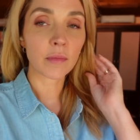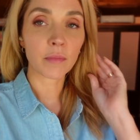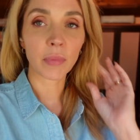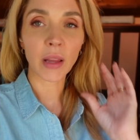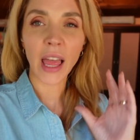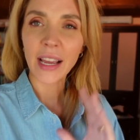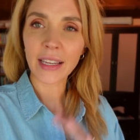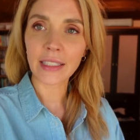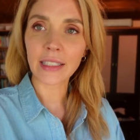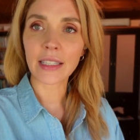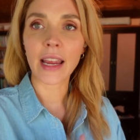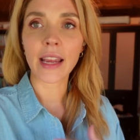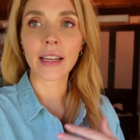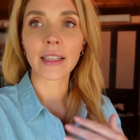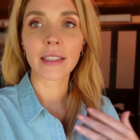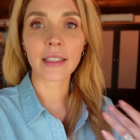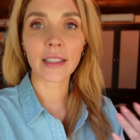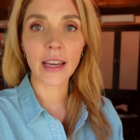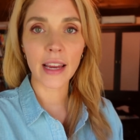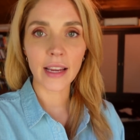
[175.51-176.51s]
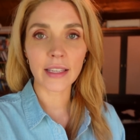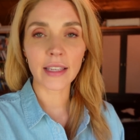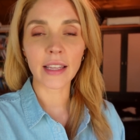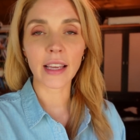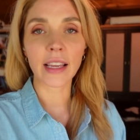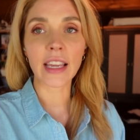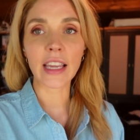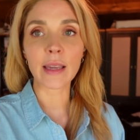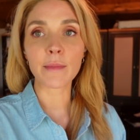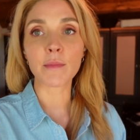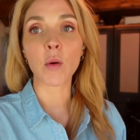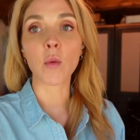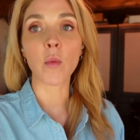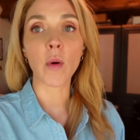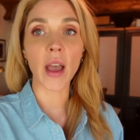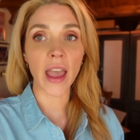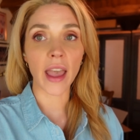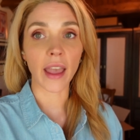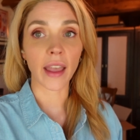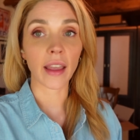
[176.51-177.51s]
black snakes, snakes that keep
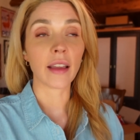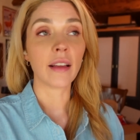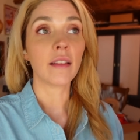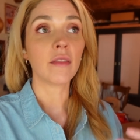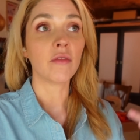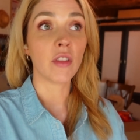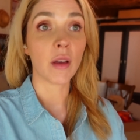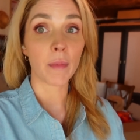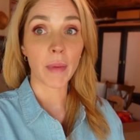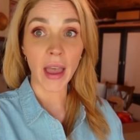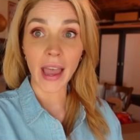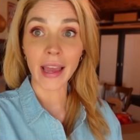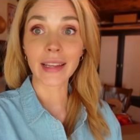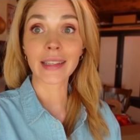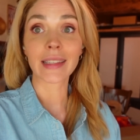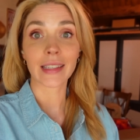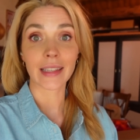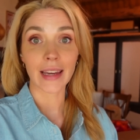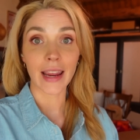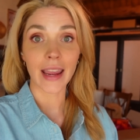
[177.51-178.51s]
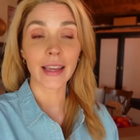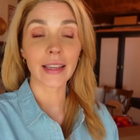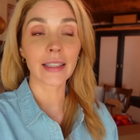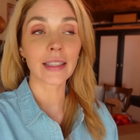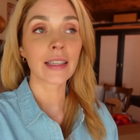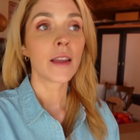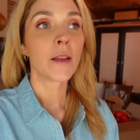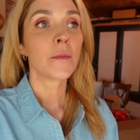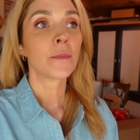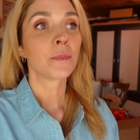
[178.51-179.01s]
away the bad snakes,